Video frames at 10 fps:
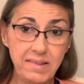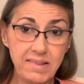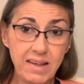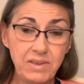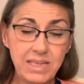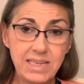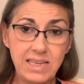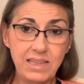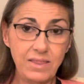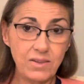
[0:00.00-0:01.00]

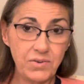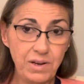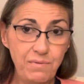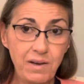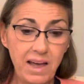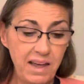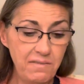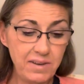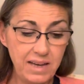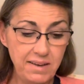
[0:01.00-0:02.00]

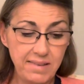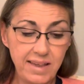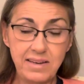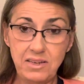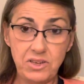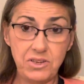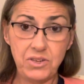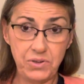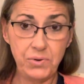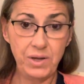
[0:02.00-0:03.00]
1735, I decided to
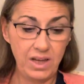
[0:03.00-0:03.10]
do,